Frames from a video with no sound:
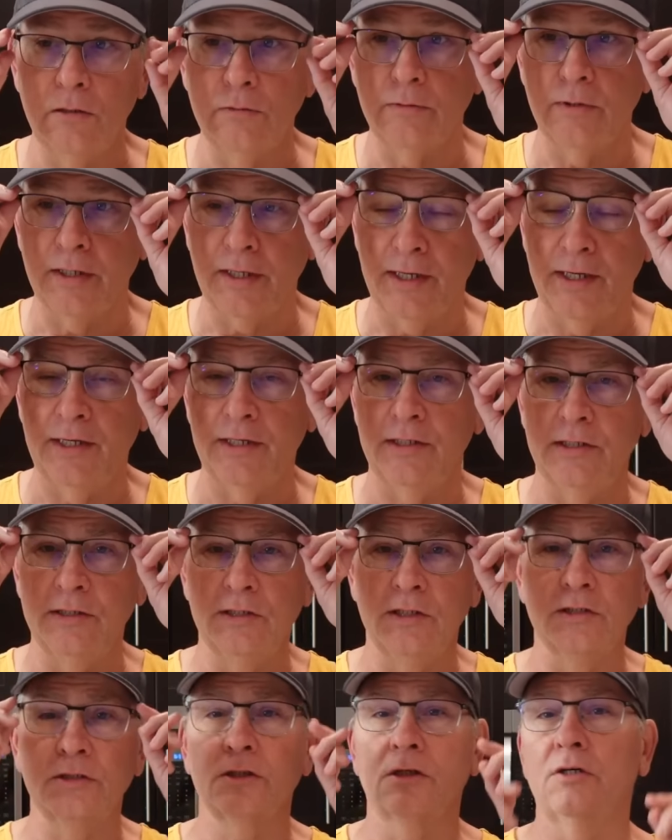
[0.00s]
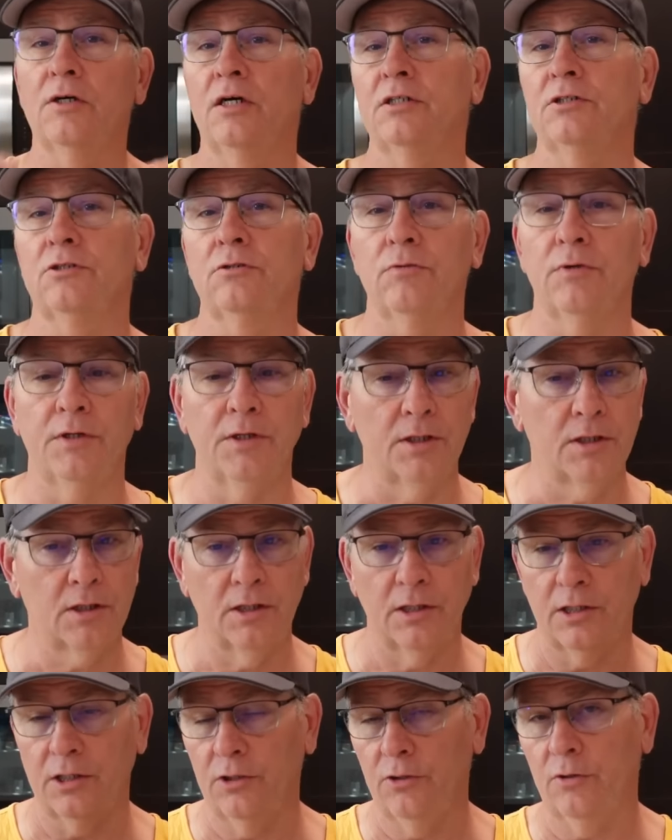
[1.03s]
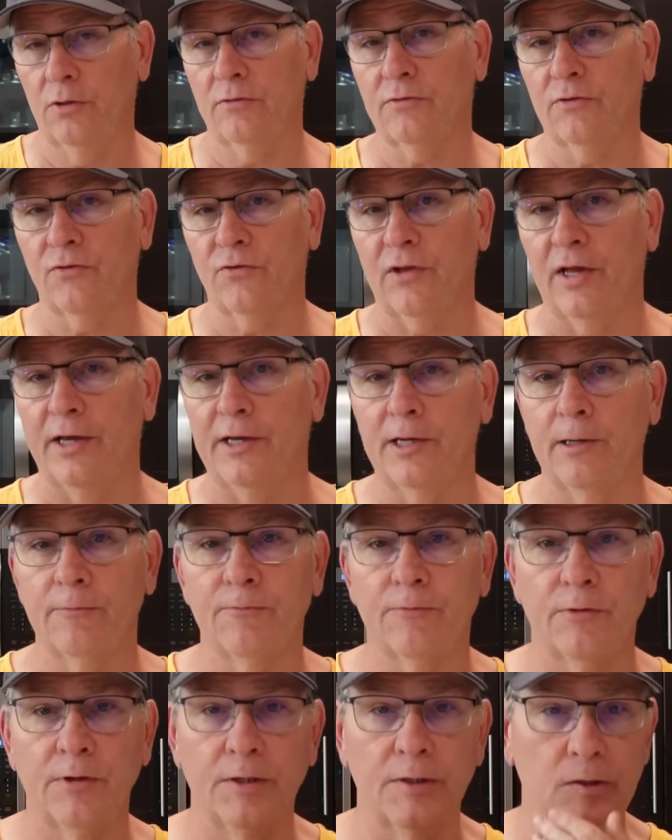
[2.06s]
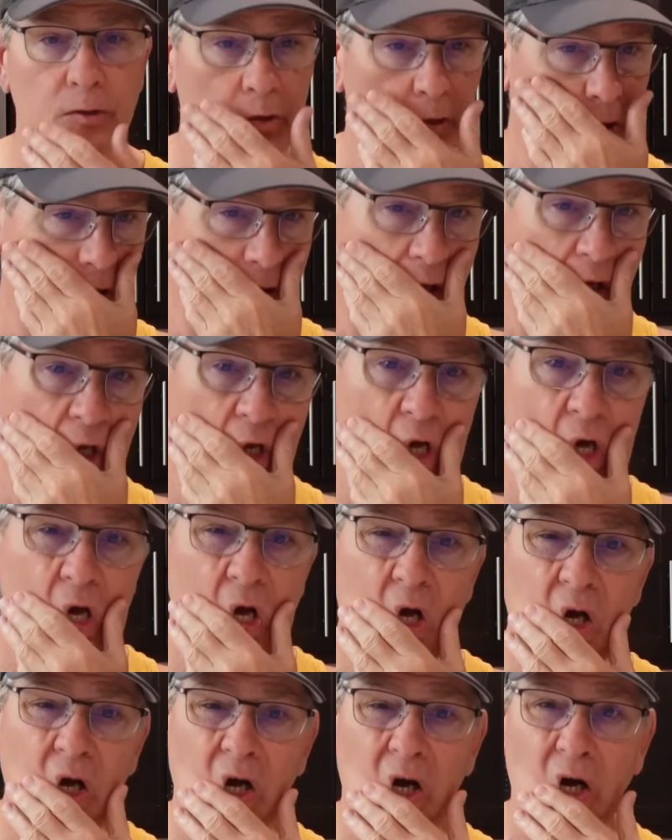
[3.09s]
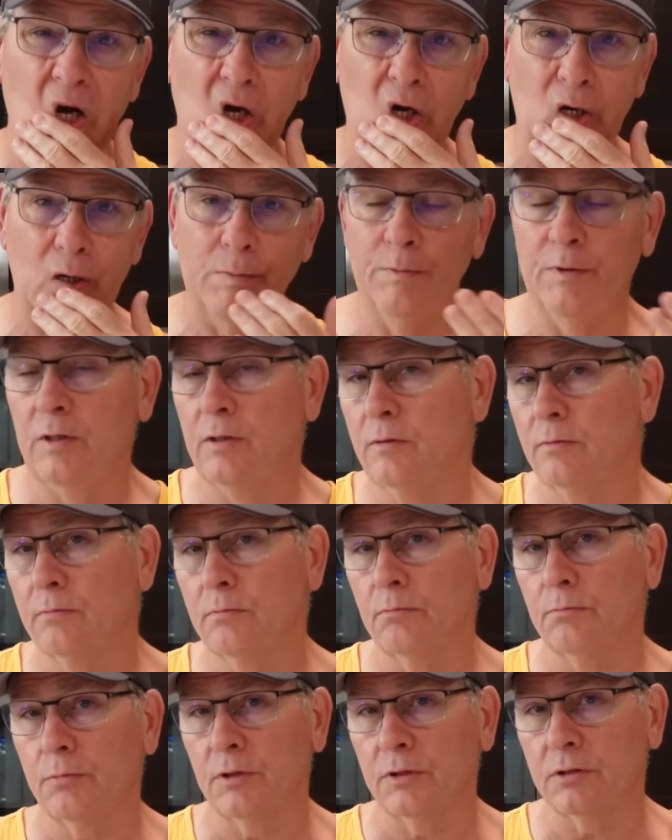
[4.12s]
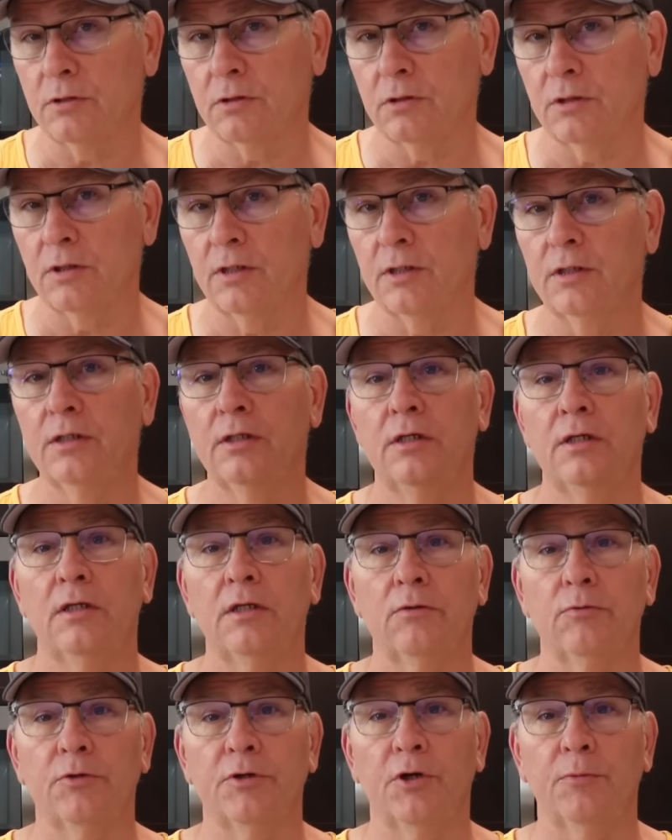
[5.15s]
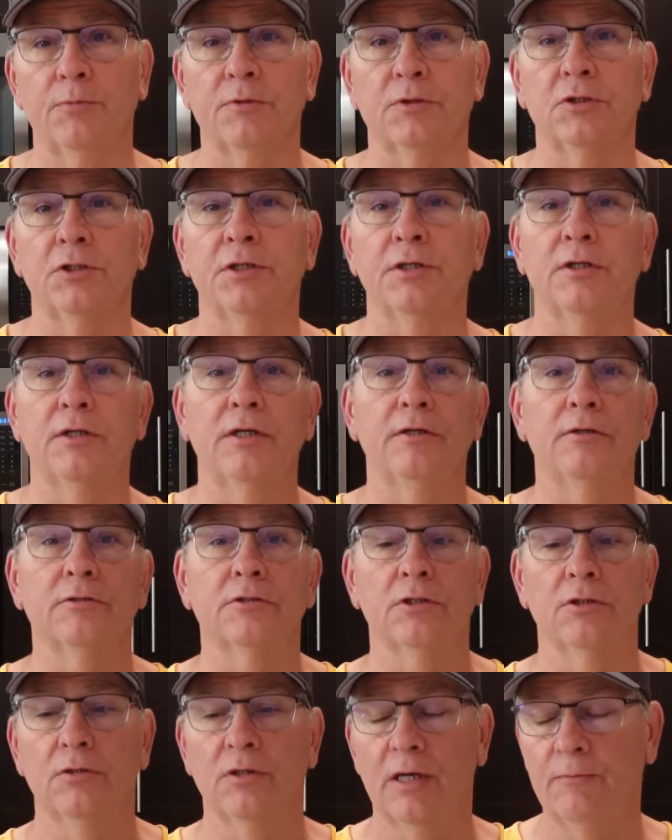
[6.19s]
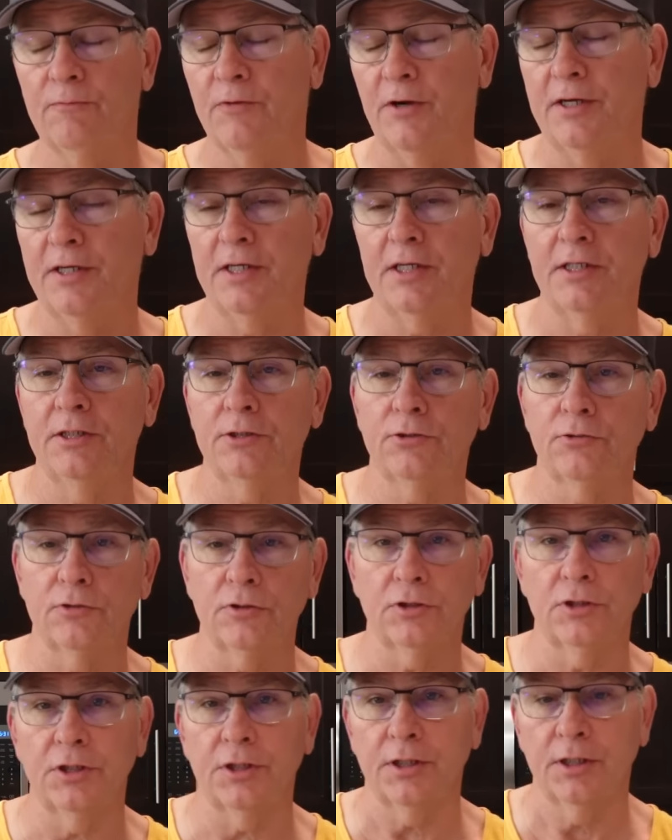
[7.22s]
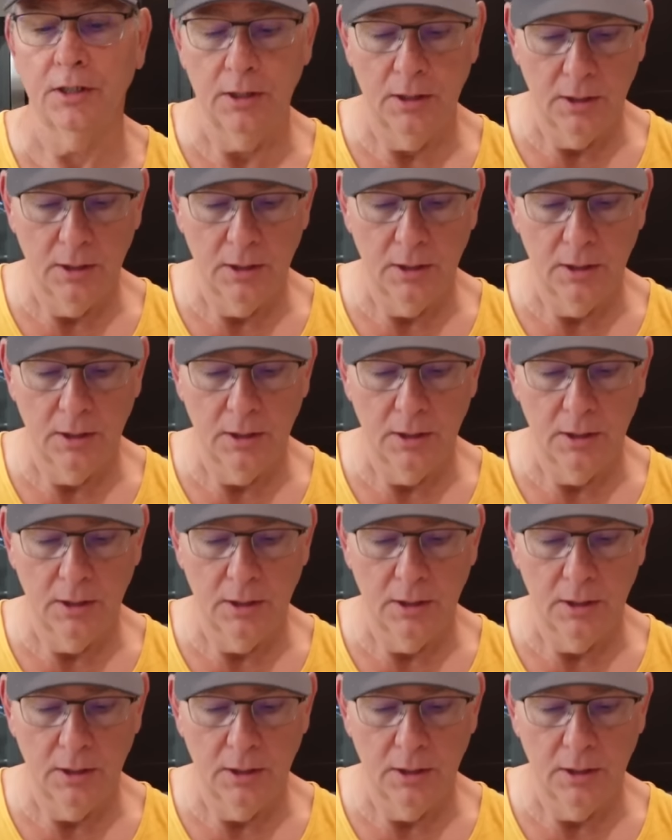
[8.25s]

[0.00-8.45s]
Again, it doesn't cost you anything. You don't have to sign up for anything, but it would help the channel out. So, and I'm finding it interesting.